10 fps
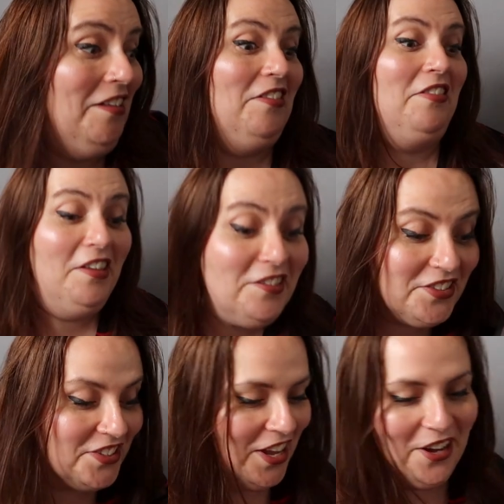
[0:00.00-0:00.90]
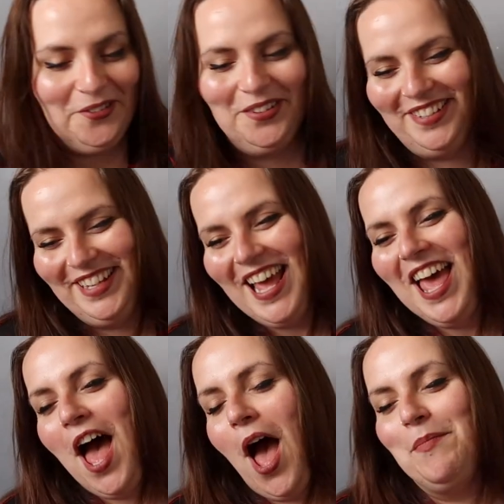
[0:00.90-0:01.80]
don't think so.
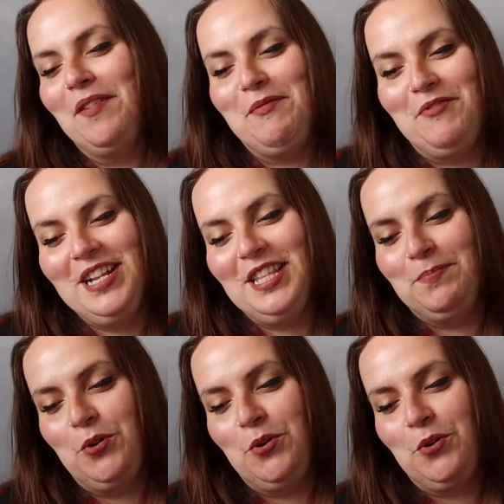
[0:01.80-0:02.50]
I've been reading this